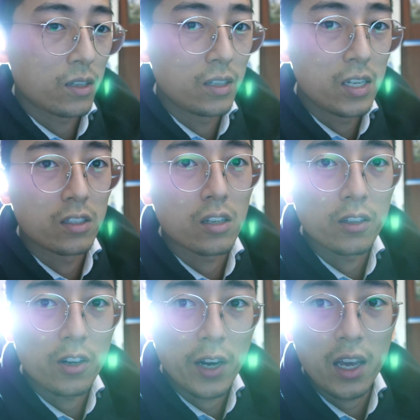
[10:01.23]
the lens on
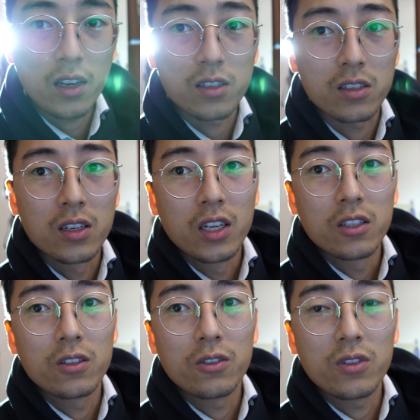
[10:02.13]
their hands,
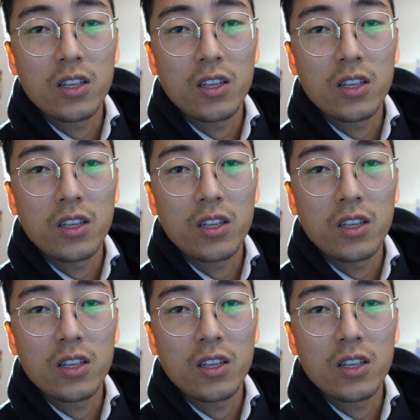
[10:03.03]
so they don't